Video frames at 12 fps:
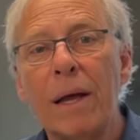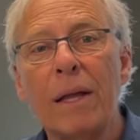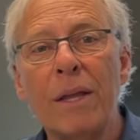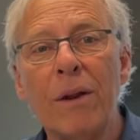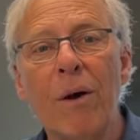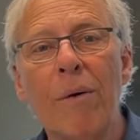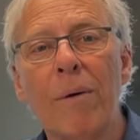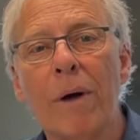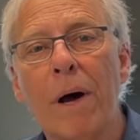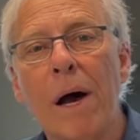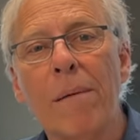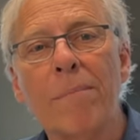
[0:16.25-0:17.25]
you know,
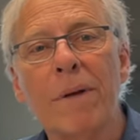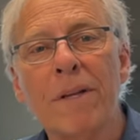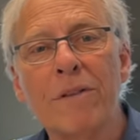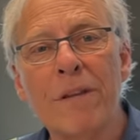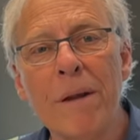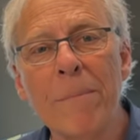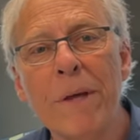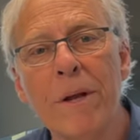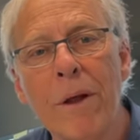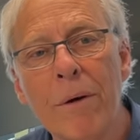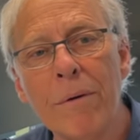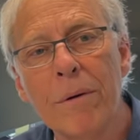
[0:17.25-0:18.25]
uh, send me a
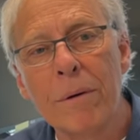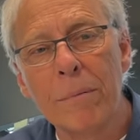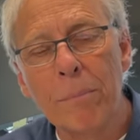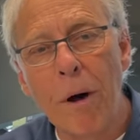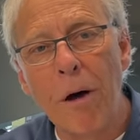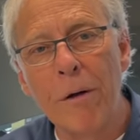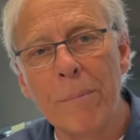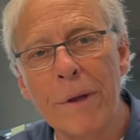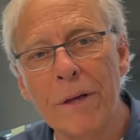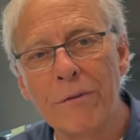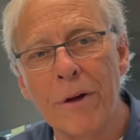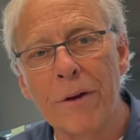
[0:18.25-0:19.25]
note, paul at
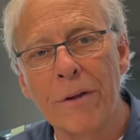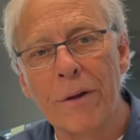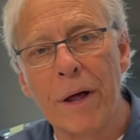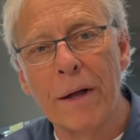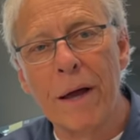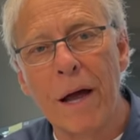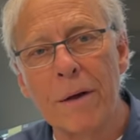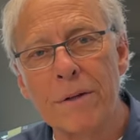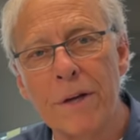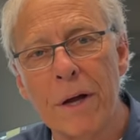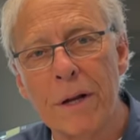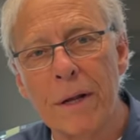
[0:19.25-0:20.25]
psaudio.com,
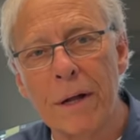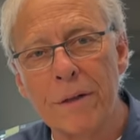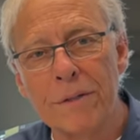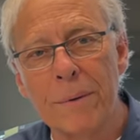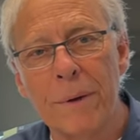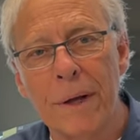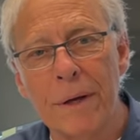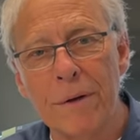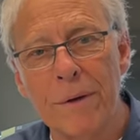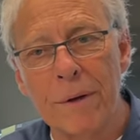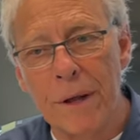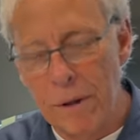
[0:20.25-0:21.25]
Johnny, and I'll see what I can
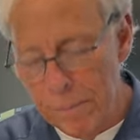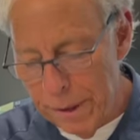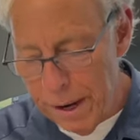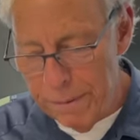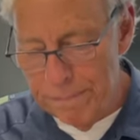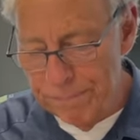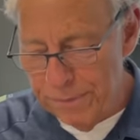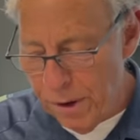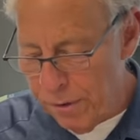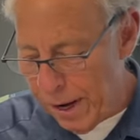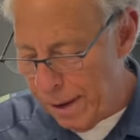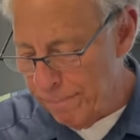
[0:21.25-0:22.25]
do to help you out.
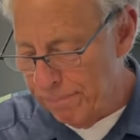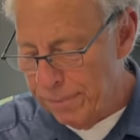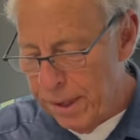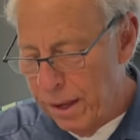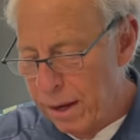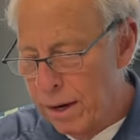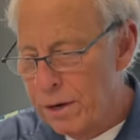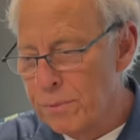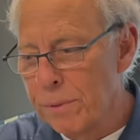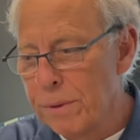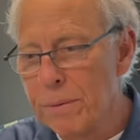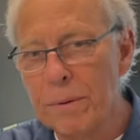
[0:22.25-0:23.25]
Okay, because
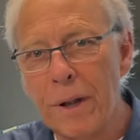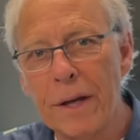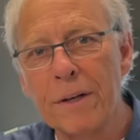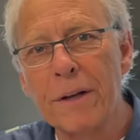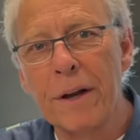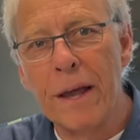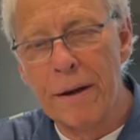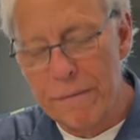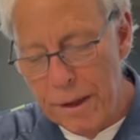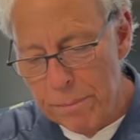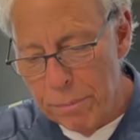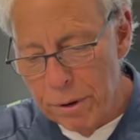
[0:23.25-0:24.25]
we'd like you to have
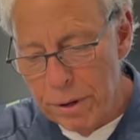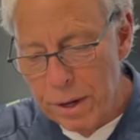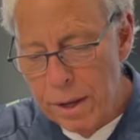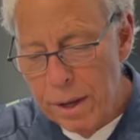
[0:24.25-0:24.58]
that book.